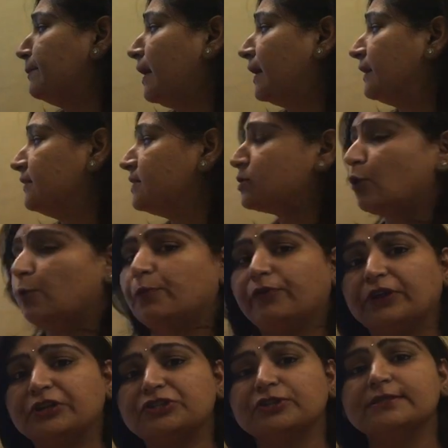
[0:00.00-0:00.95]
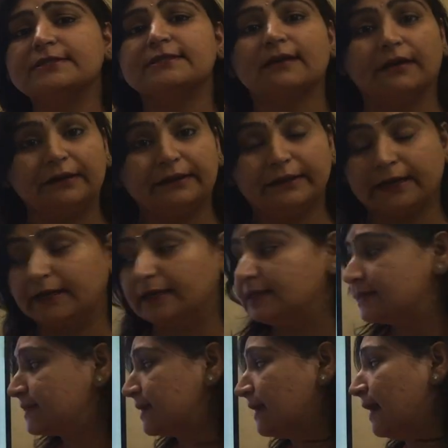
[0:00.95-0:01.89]
by these operations,
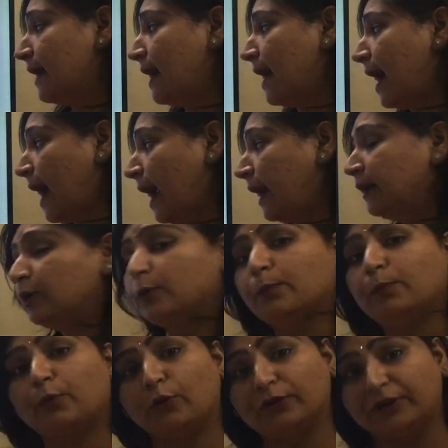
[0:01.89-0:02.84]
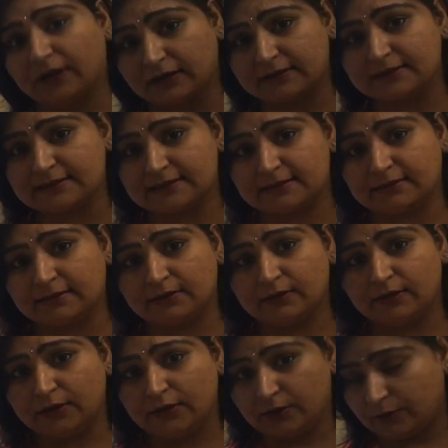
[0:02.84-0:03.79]
contents and products.
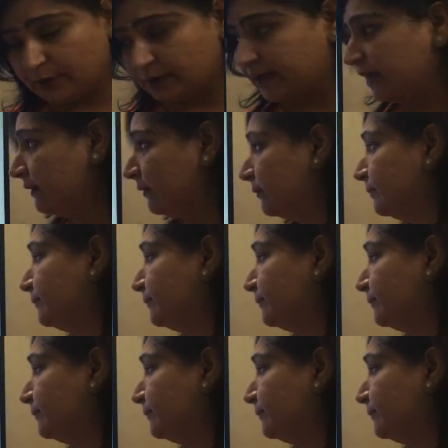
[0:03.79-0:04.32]
Okay.